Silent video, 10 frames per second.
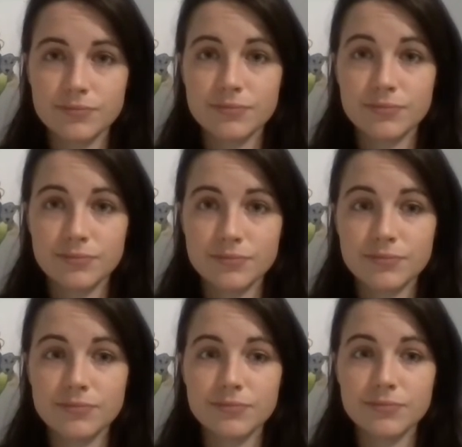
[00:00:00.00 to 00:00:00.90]

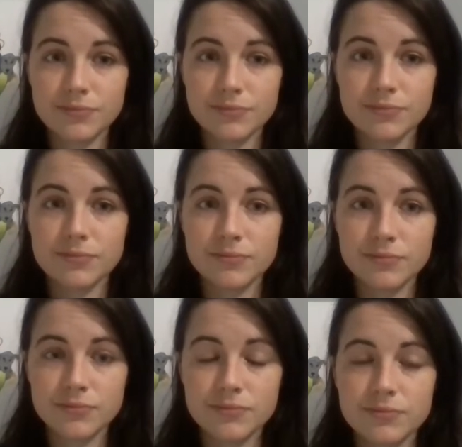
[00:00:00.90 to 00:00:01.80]

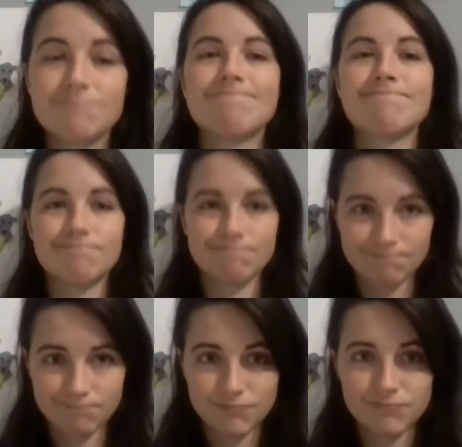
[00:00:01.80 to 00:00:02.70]

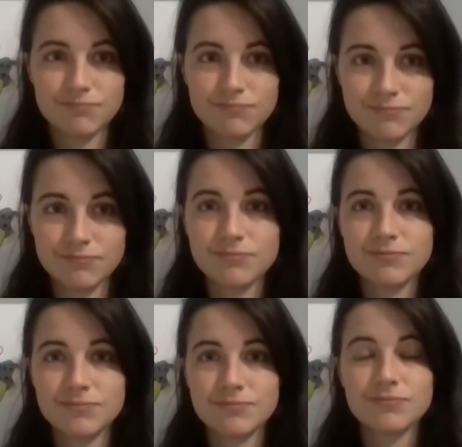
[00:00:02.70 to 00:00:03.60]

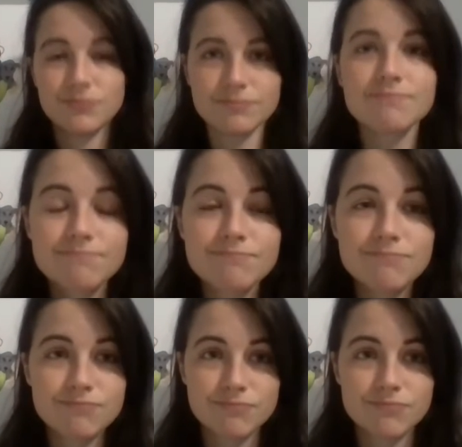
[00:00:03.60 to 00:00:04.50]

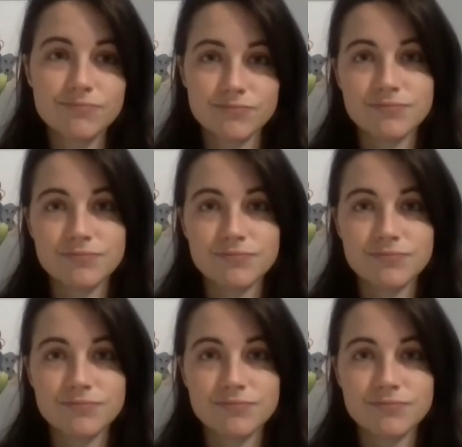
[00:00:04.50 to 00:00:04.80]
This person isn't speaking.